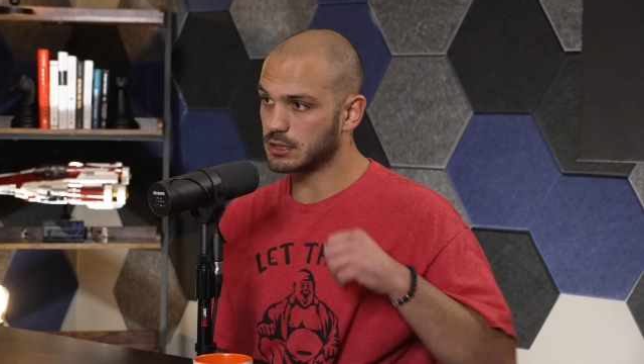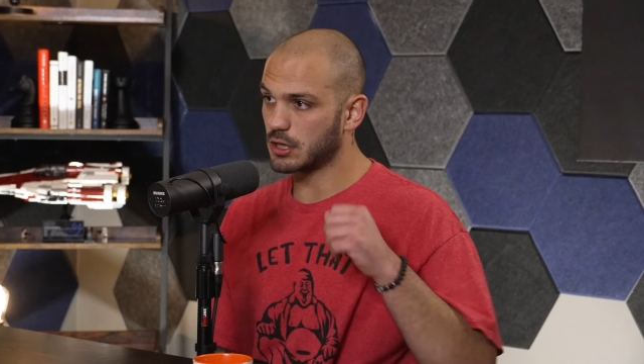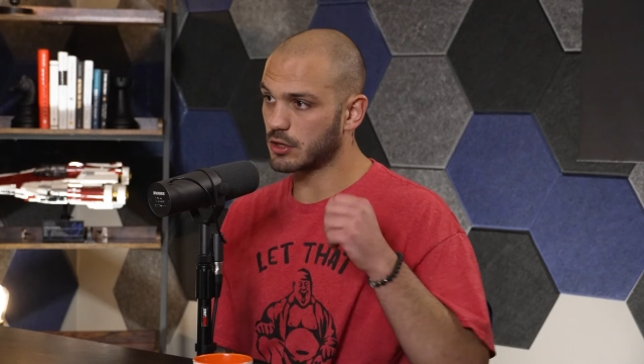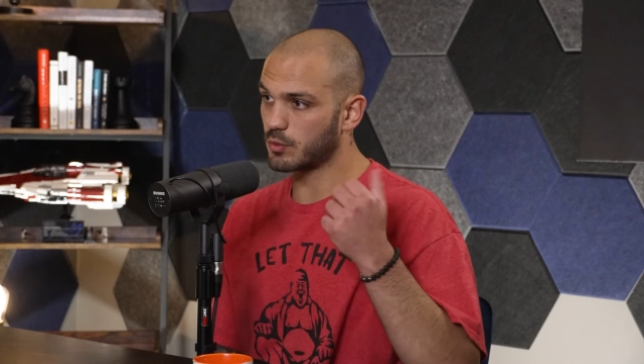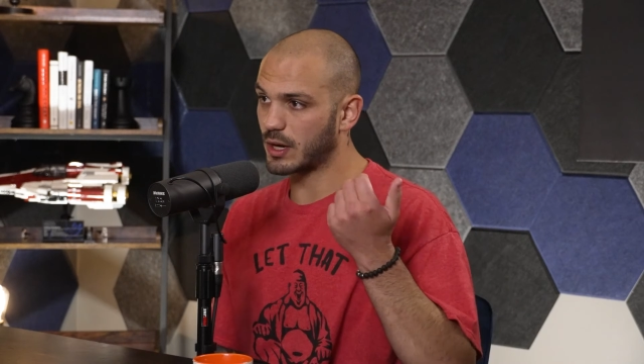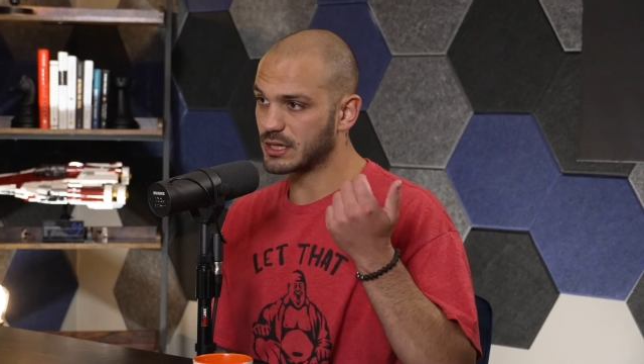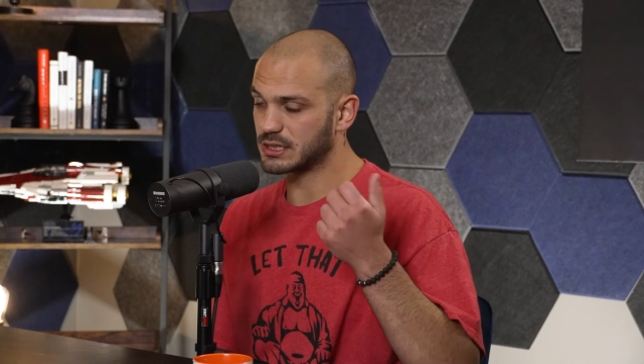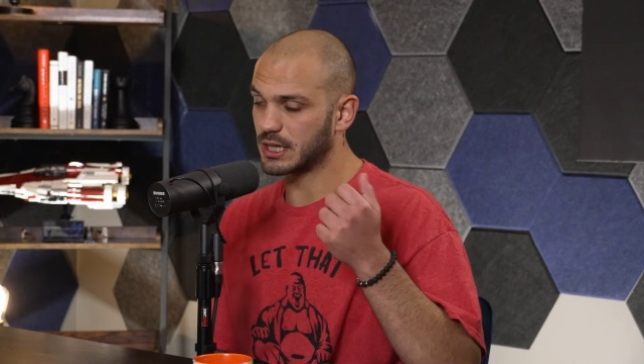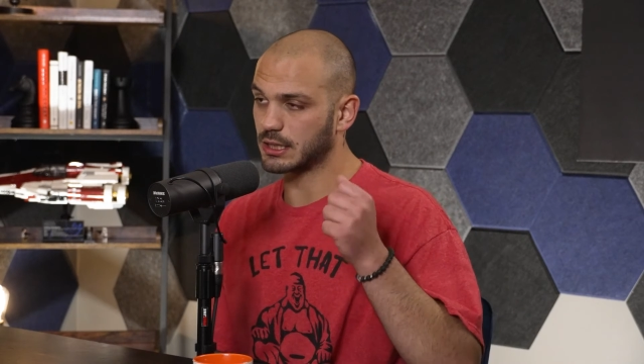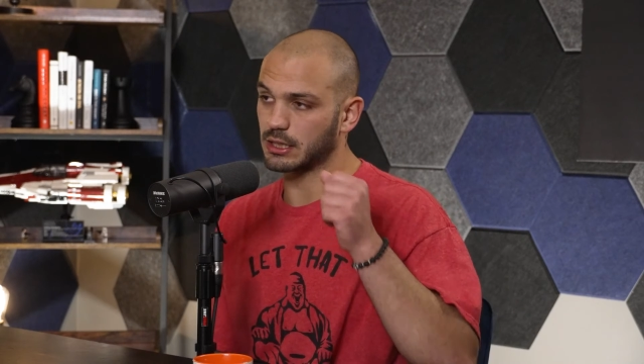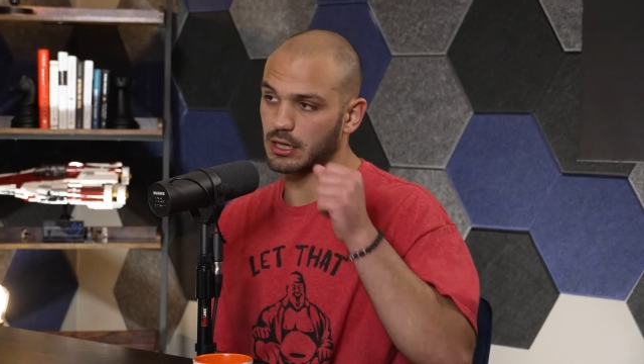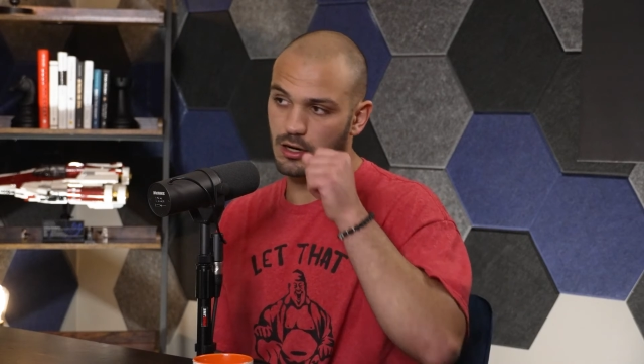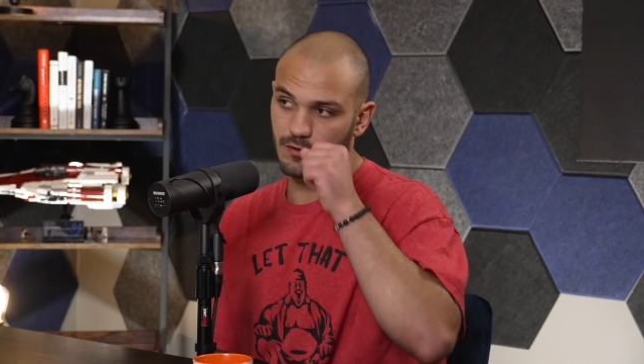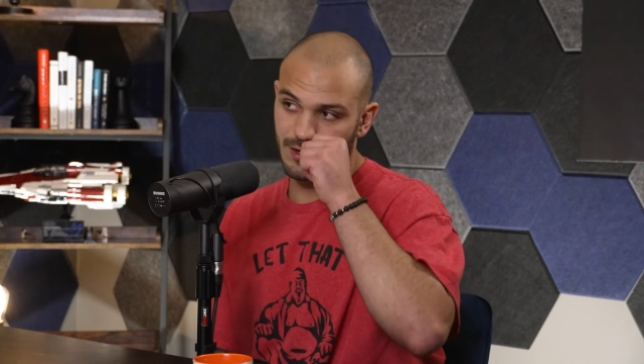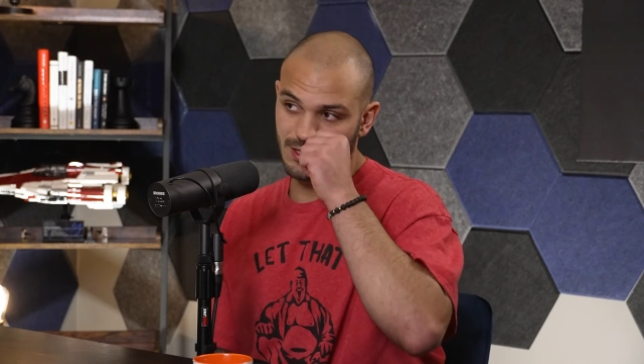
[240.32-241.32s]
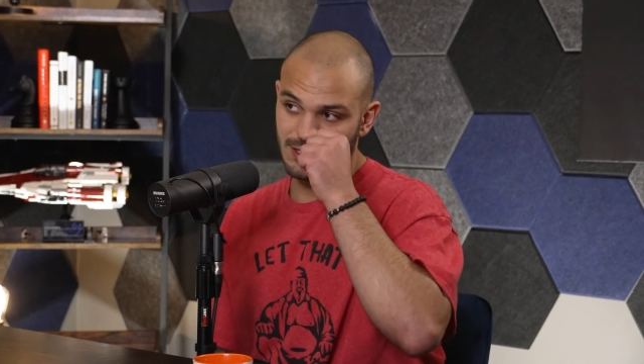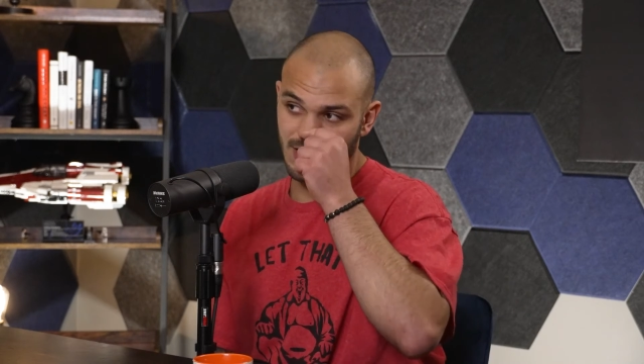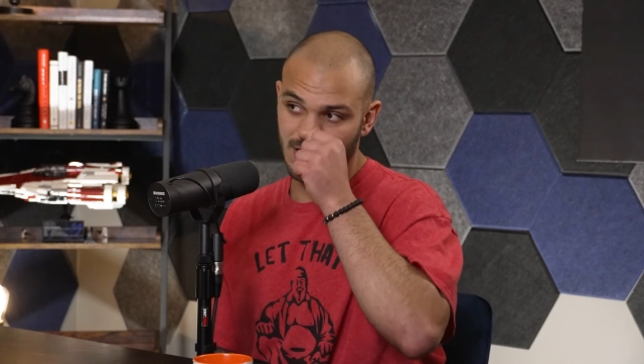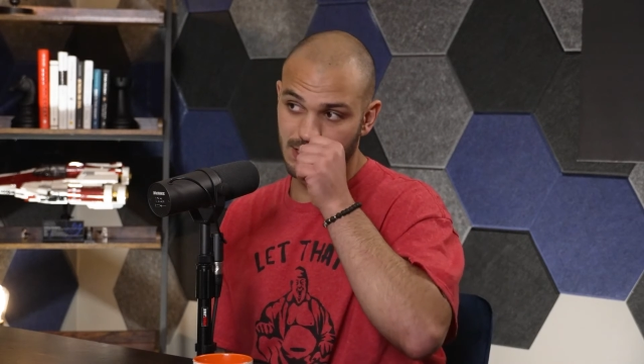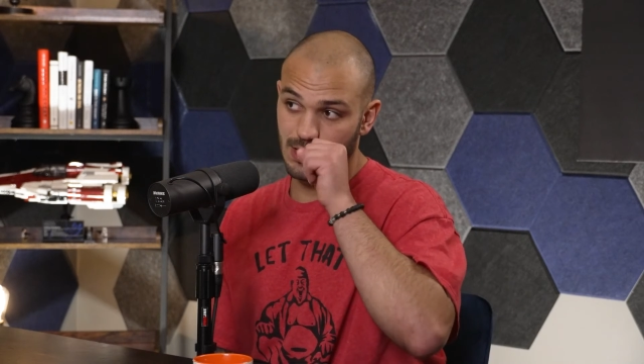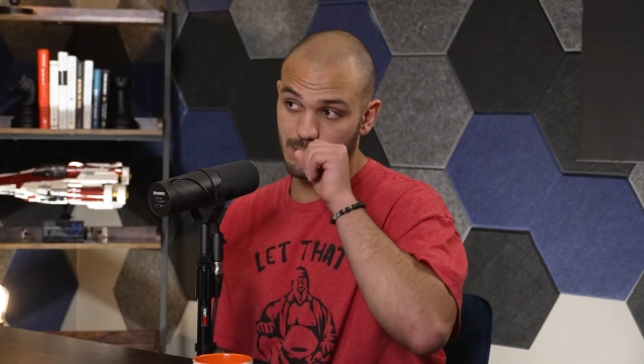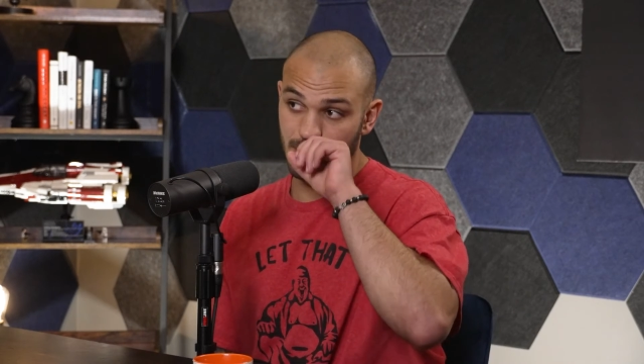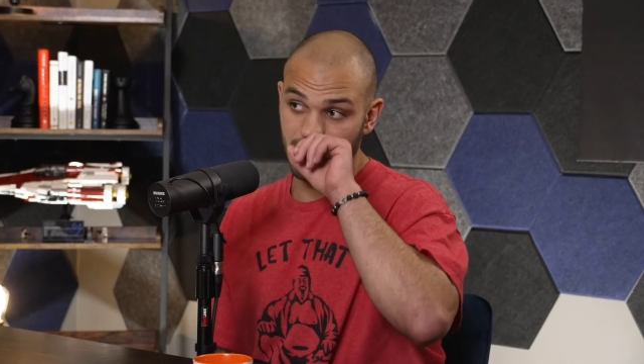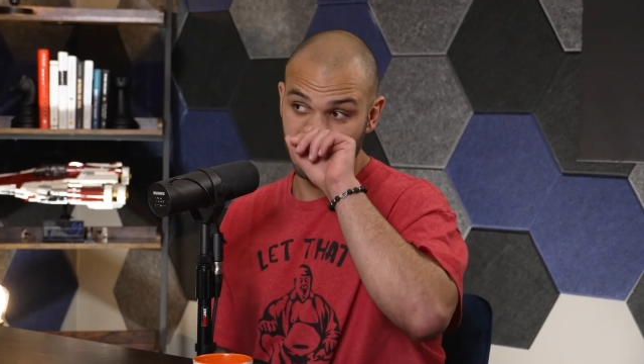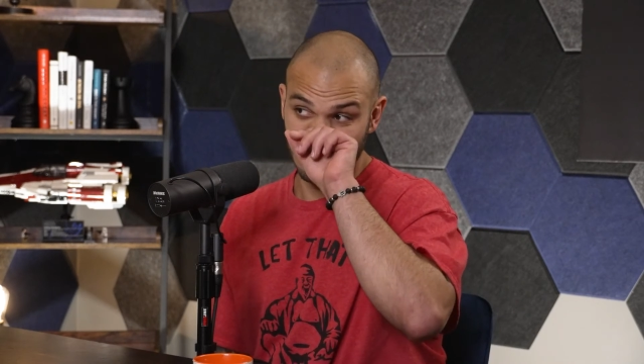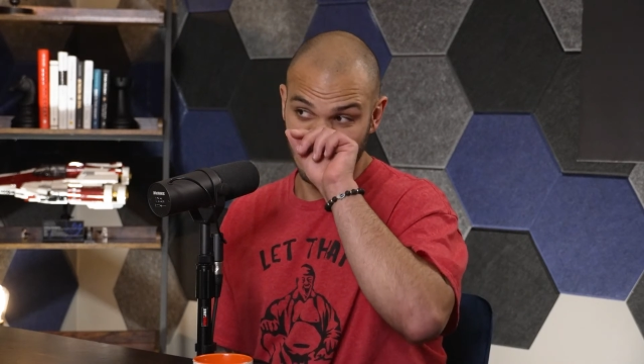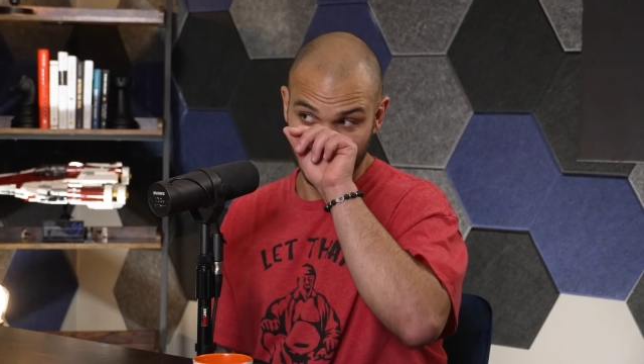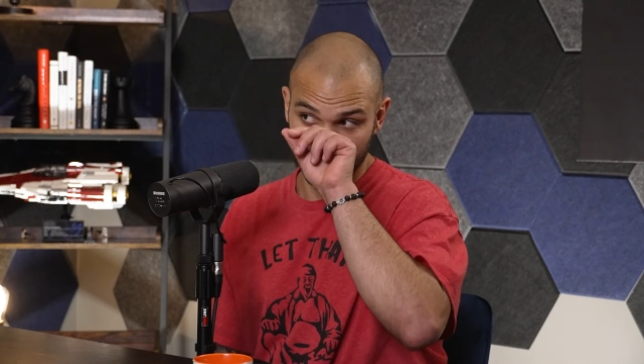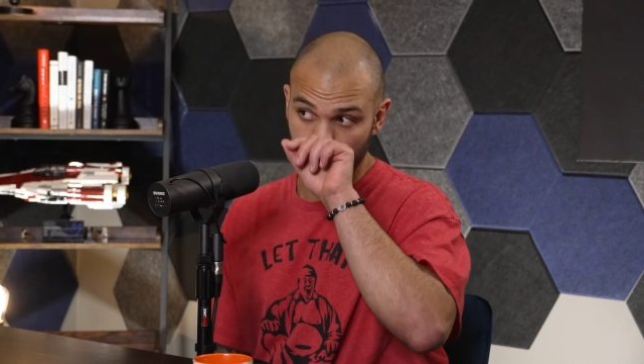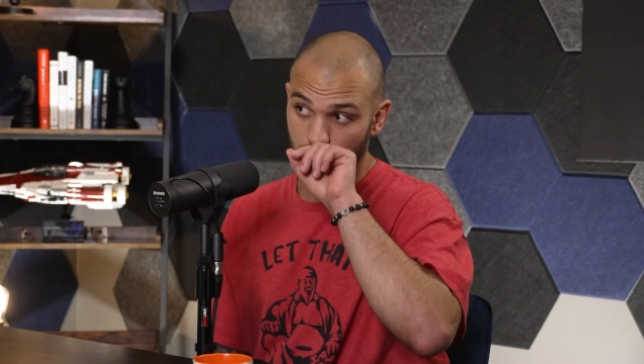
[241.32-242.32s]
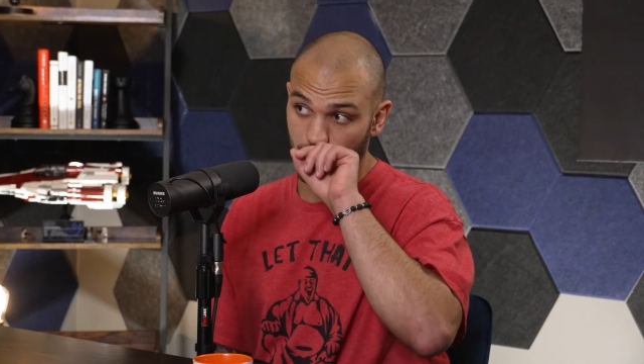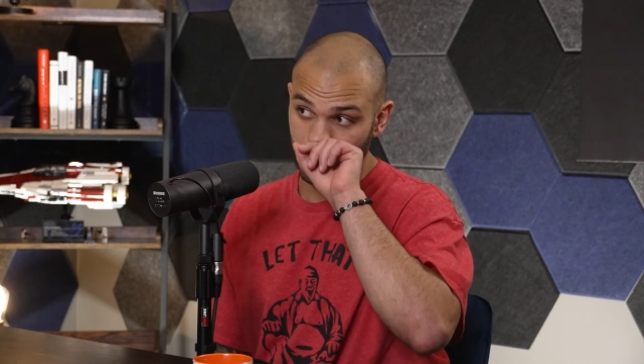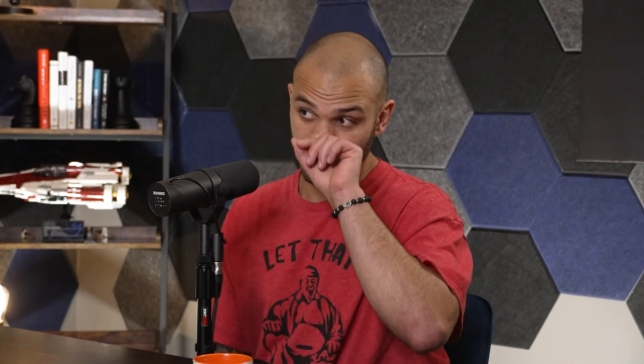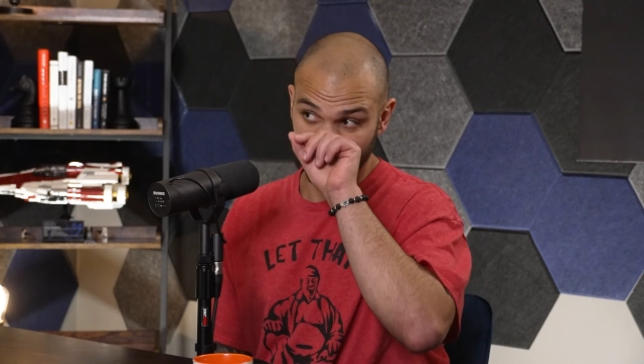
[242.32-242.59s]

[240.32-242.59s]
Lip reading: otherwise taken care of on a day-to-day basis as well.